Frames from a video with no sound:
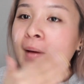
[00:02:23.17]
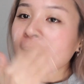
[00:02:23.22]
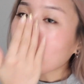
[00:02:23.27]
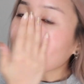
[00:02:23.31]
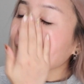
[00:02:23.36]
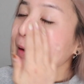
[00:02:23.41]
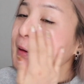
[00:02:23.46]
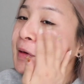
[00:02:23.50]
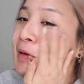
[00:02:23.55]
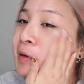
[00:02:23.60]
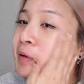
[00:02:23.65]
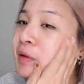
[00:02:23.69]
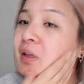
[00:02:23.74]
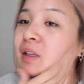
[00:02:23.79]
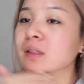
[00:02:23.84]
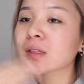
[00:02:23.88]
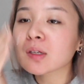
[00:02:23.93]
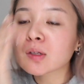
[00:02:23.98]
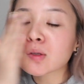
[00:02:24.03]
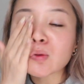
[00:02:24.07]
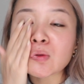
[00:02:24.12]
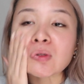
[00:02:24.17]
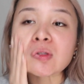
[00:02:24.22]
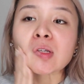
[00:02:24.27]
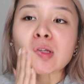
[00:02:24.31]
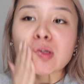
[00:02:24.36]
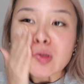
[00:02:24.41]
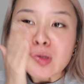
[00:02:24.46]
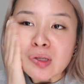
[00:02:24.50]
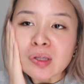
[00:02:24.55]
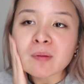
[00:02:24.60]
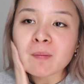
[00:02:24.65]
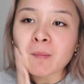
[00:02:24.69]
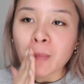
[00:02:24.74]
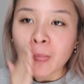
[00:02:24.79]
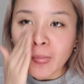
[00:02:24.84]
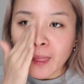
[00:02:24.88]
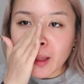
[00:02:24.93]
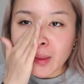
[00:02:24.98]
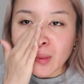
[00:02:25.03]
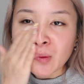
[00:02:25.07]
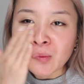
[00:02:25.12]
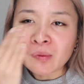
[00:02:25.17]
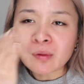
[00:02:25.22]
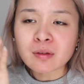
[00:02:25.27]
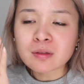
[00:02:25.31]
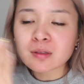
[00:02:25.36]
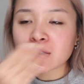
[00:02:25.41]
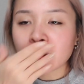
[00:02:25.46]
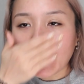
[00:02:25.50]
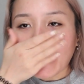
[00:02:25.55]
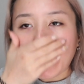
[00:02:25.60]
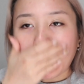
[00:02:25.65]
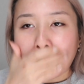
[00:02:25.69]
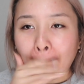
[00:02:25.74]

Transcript: I don't like to use this the rest